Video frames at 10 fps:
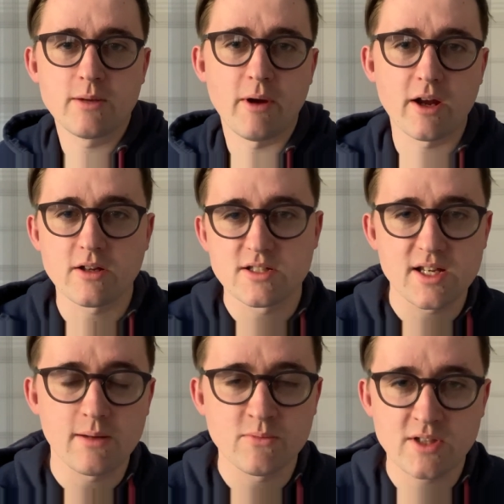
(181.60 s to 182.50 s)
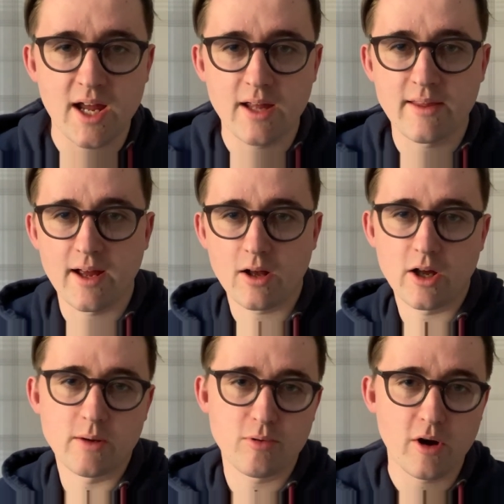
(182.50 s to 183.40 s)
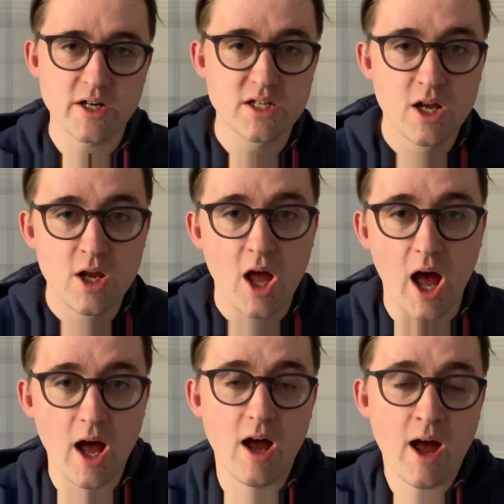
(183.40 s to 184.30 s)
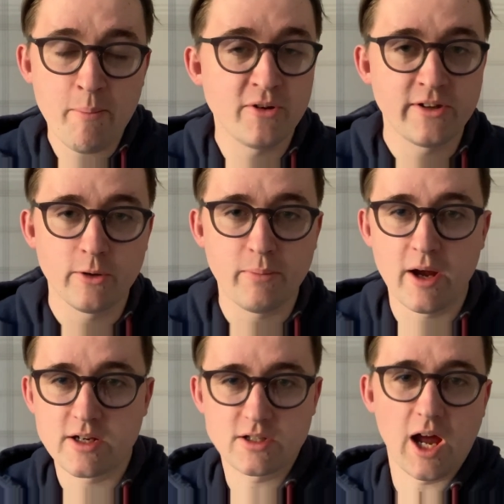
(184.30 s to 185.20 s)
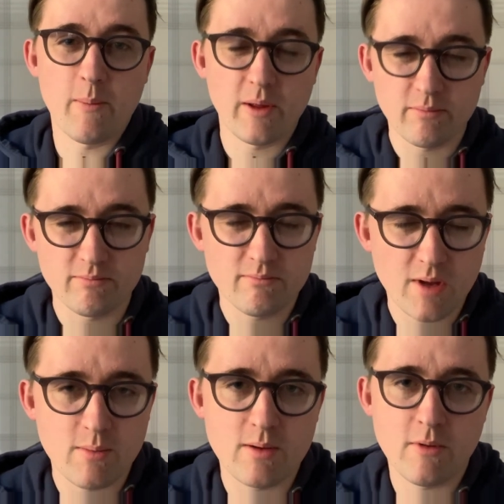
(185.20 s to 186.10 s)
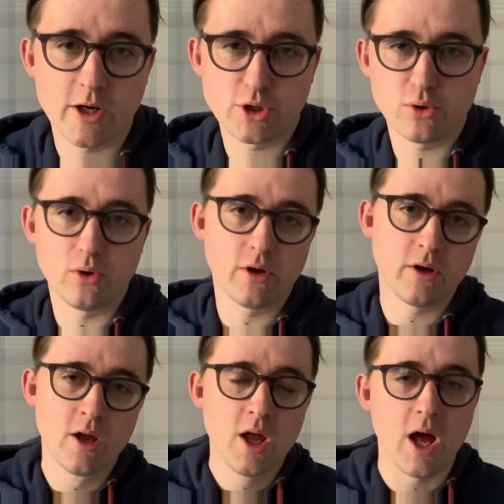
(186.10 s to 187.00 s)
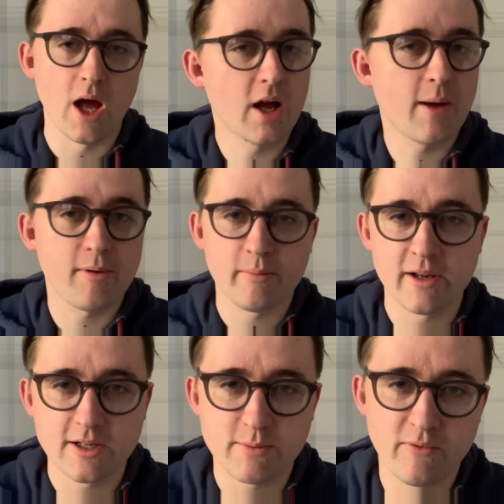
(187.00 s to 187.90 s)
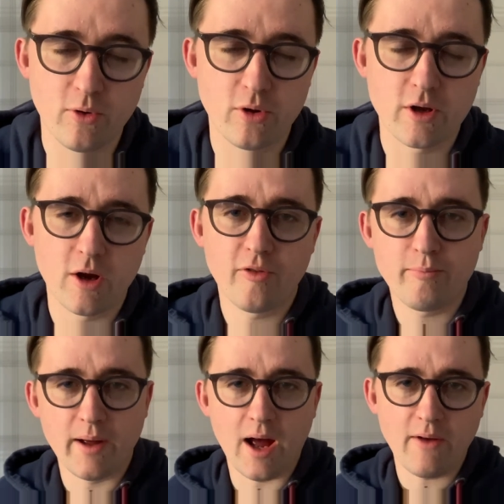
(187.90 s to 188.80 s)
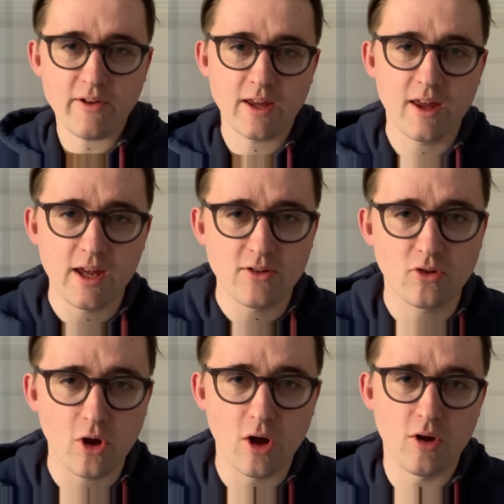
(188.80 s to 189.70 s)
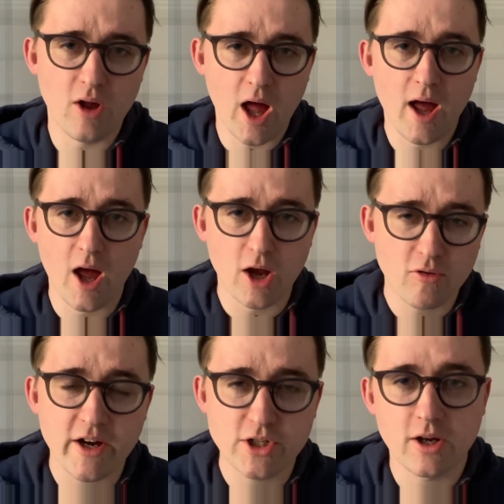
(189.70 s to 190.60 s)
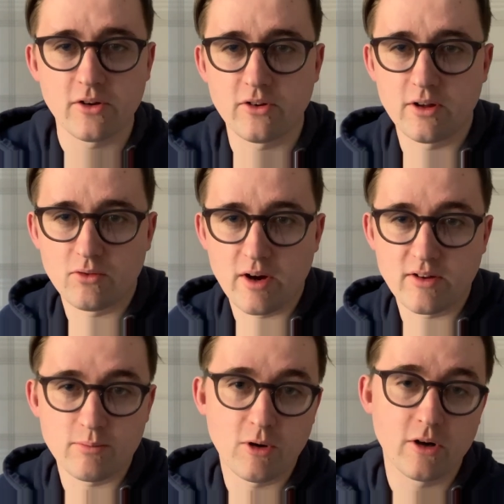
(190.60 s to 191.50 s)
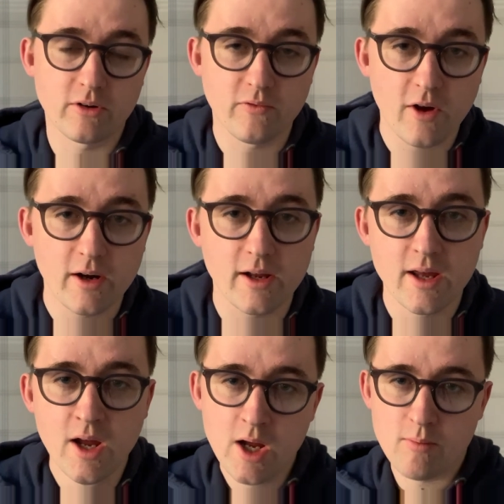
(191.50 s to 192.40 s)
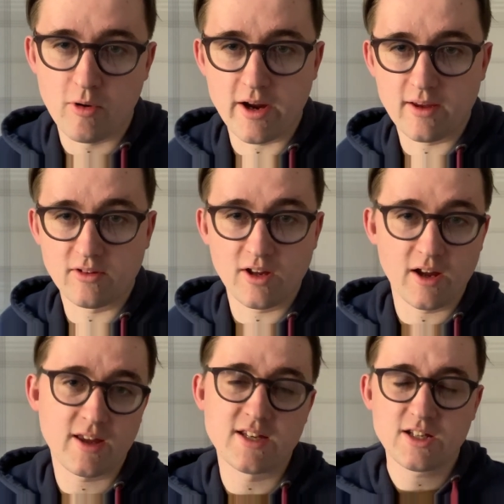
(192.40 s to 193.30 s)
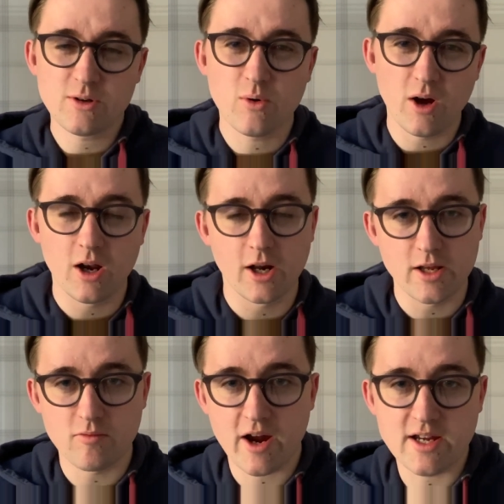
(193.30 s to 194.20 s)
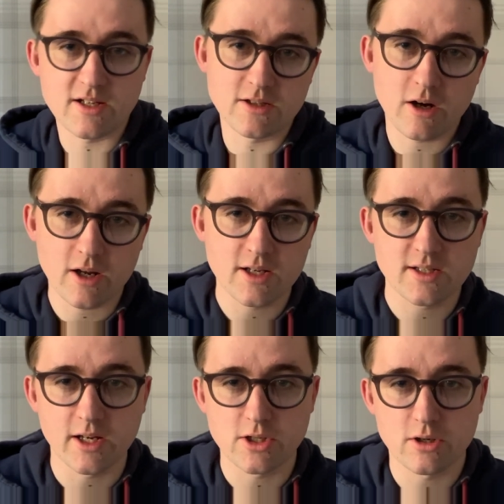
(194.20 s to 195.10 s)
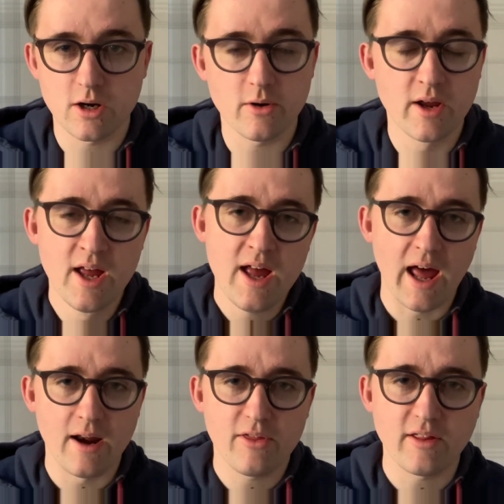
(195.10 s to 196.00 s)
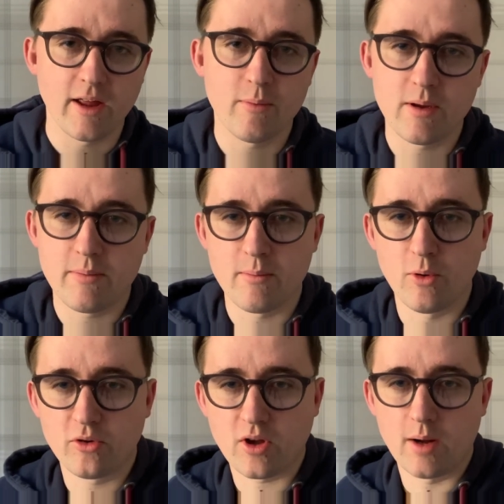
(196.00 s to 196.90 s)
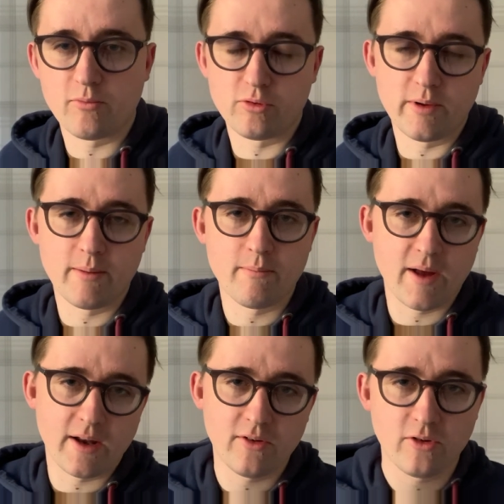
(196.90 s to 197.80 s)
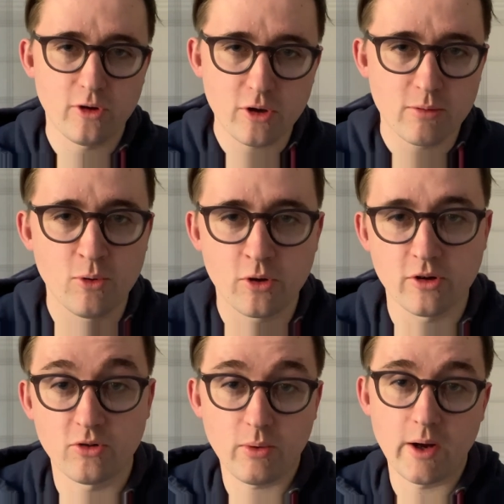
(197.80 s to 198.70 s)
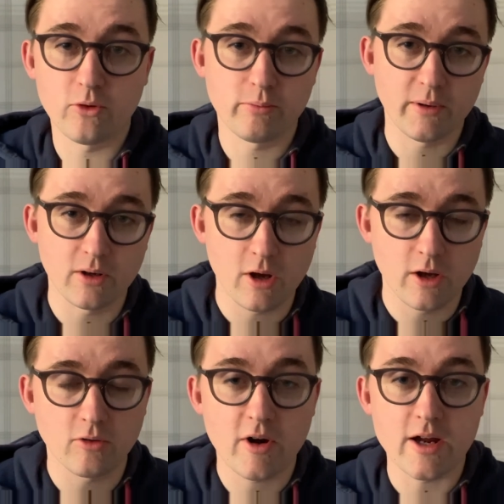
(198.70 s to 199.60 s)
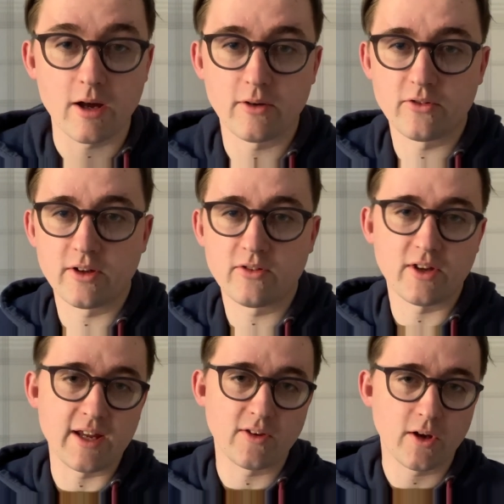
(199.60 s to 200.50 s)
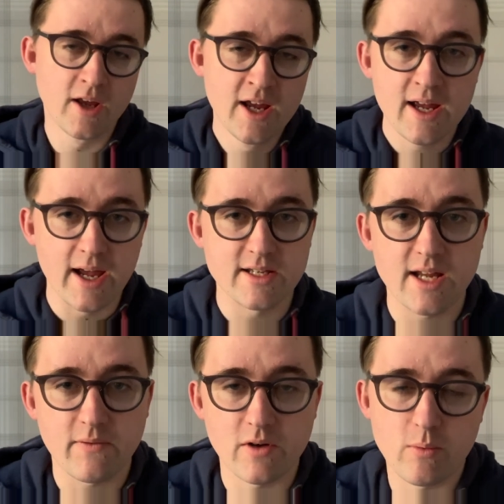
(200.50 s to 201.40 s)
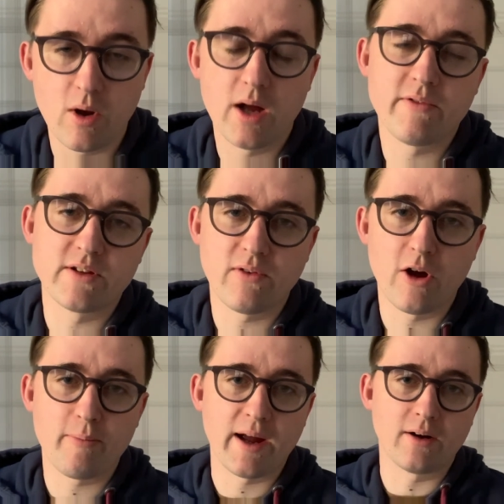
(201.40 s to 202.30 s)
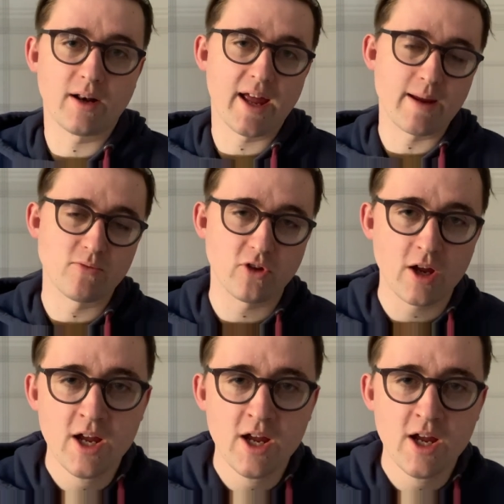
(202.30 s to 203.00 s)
but I could see him staying that kind of price up until post time, and maybe he might shorten a couple of minutes before the off. But I think he's got a great chance in this race tomorrow to finally break his duck. He's still quite lightly raced. He's only a 6-year-old, and I think there'll be a bit more to come from him. And Luca Morgan as well has been going great guns this season. Is definitely worth his £5 claim. So